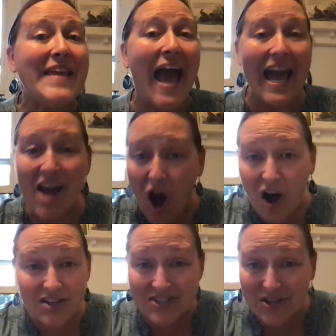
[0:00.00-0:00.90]
I
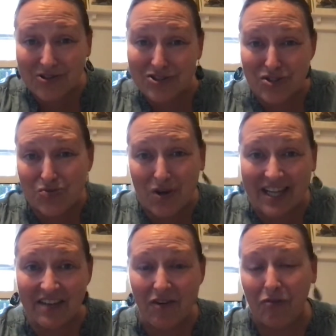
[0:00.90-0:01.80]
also just want to
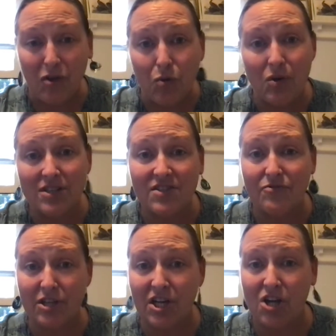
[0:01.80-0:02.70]
give a few words of
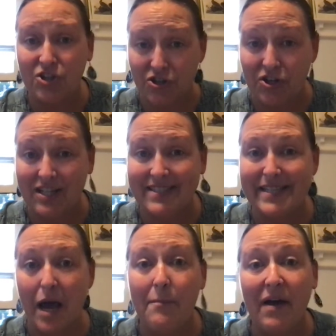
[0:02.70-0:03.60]
reassurance
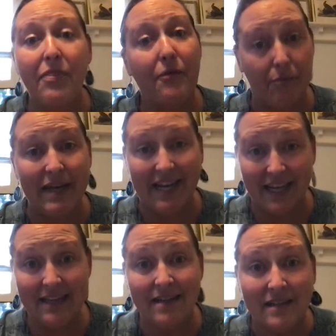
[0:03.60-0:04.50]
about the reading.